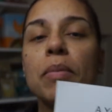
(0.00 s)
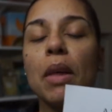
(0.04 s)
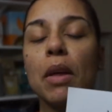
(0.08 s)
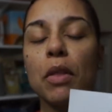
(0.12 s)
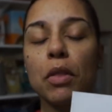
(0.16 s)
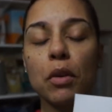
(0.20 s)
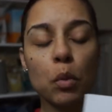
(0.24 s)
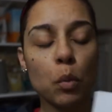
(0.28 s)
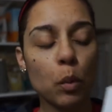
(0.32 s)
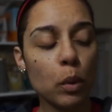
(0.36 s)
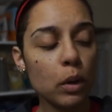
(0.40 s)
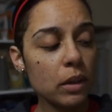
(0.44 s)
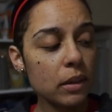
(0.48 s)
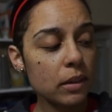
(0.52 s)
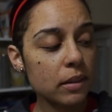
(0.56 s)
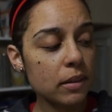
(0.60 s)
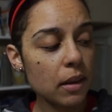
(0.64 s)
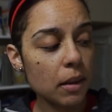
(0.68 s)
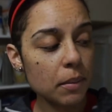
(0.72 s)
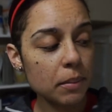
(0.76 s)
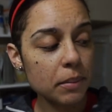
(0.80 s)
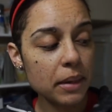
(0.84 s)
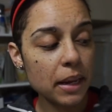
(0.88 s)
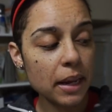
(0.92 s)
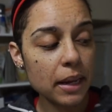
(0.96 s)
Now there were
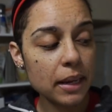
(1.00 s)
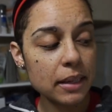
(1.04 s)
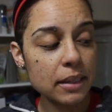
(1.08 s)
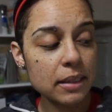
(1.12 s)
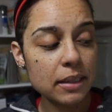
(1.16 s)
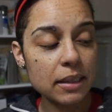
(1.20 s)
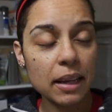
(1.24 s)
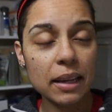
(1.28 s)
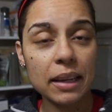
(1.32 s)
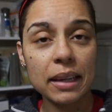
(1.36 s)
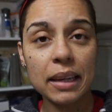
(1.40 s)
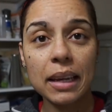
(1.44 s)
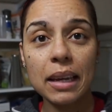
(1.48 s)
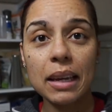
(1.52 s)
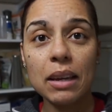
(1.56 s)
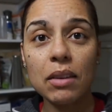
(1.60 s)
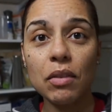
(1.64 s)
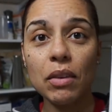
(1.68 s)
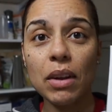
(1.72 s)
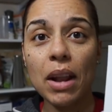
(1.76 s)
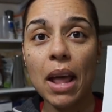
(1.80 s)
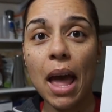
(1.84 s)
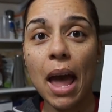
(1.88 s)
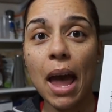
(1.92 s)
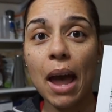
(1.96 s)
some days, like
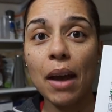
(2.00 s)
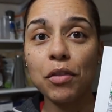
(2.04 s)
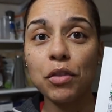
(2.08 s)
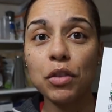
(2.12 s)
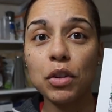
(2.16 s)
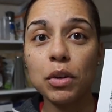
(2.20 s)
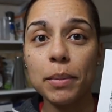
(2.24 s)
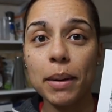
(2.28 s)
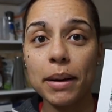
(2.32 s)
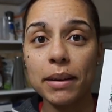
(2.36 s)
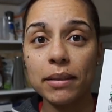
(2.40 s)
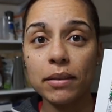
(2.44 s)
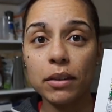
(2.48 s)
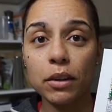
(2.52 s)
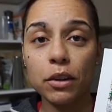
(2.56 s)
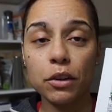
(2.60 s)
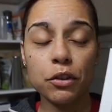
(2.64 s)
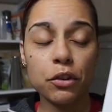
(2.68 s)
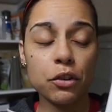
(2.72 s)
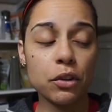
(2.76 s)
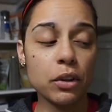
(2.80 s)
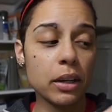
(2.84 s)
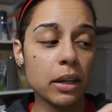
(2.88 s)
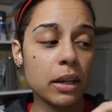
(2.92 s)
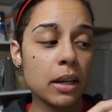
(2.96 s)
even after my
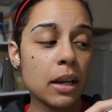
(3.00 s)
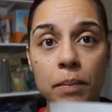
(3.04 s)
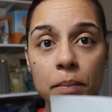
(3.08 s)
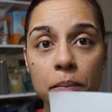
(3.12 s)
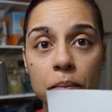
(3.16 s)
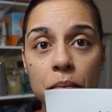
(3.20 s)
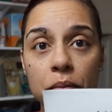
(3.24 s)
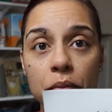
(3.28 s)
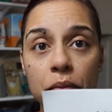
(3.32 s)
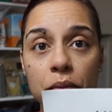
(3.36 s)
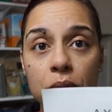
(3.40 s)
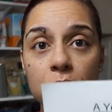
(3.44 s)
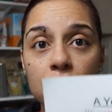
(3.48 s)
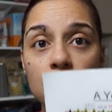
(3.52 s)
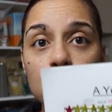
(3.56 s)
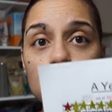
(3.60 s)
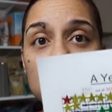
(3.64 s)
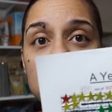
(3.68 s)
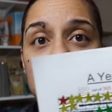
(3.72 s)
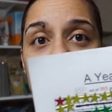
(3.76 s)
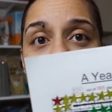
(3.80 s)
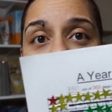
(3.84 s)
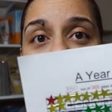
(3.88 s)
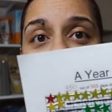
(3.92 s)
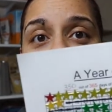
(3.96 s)
surgery, there
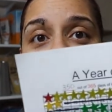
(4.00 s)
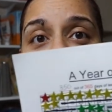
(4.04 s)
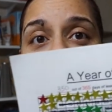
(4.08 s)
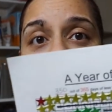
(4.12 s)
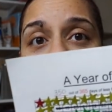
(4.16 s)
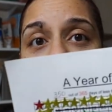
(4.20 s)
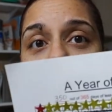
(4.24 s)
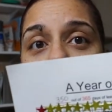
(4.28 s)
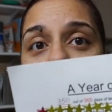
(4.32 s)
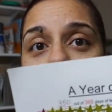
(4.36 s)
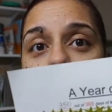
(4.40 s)
were some days